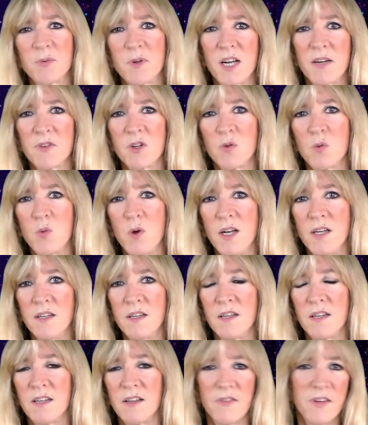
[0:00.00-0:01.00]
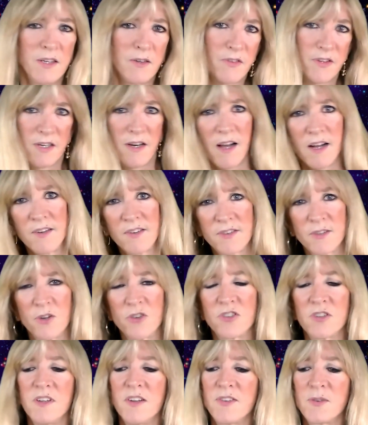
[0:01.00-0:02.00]
whatever, when the
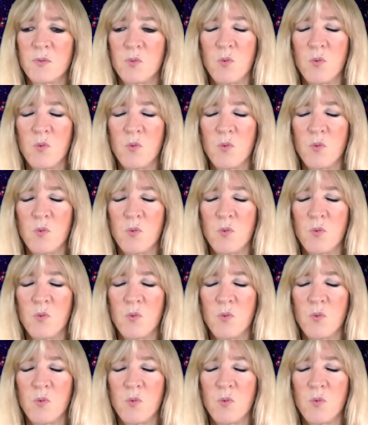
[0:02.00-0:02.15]
non-socialists,